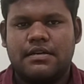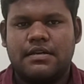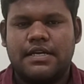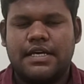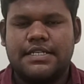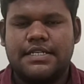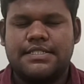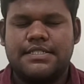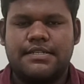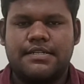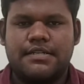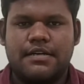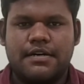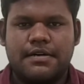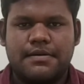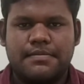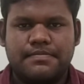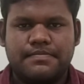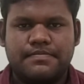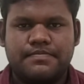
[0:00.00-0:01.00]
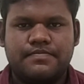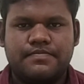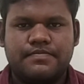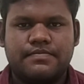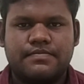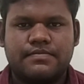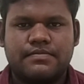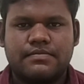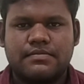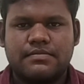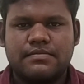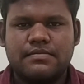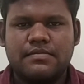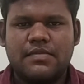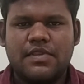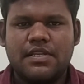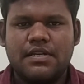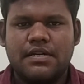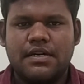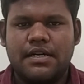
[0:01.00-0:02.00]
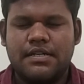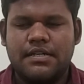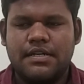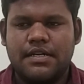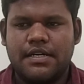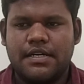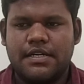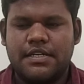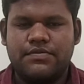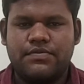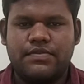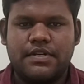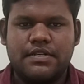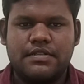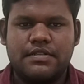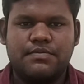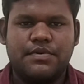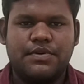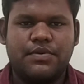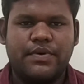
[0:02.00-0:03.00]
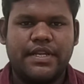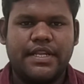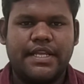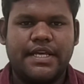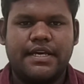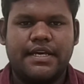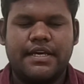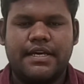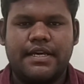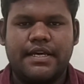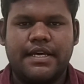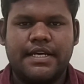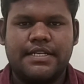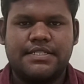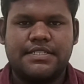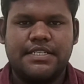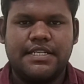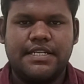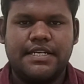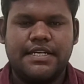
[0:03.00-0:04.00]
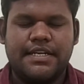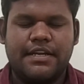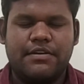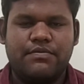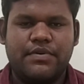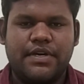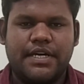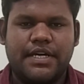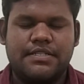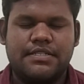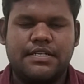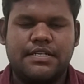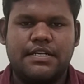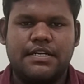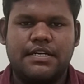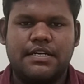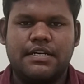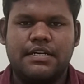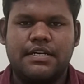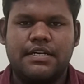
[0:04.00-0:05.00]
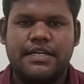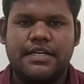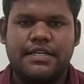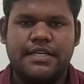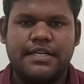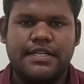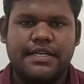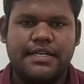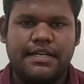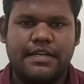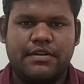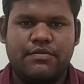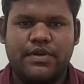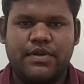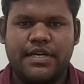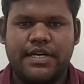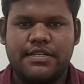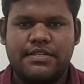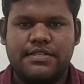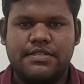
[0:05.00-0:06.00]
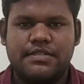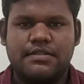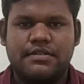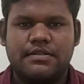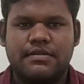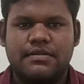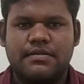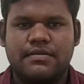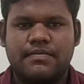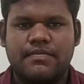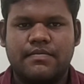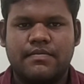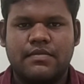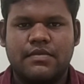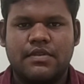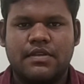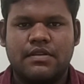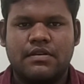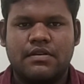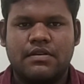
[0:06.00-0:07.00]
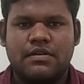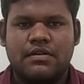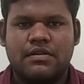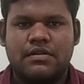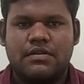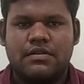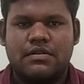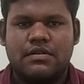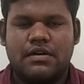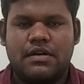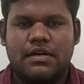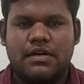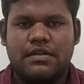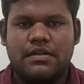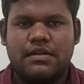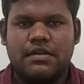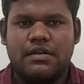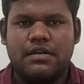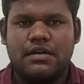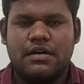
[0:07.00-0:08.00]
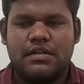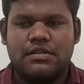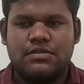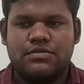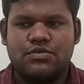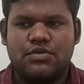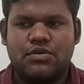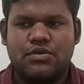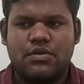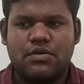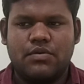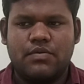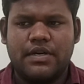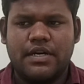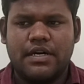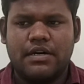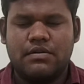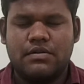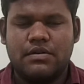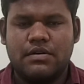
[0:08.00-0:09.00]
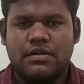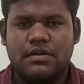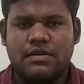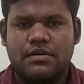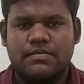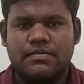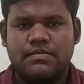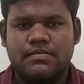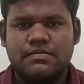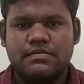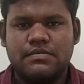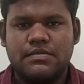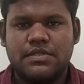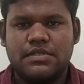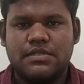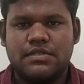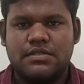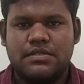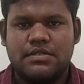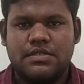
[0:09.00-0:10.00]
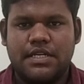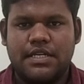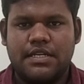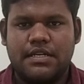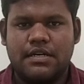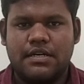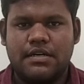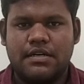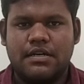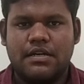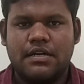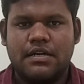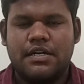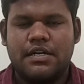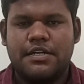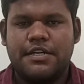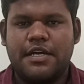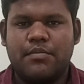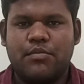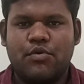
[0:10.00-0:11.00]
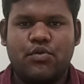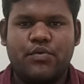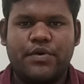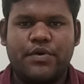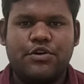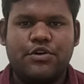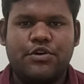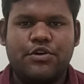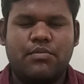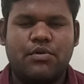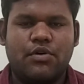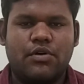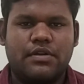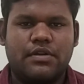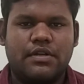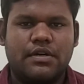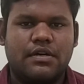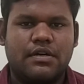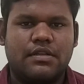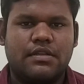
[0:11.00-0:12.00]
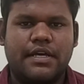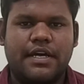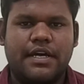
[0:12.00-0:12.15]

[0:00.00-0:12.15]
etc. And difference between exterior NVH and interior NVH. And also we have seen a demo video about the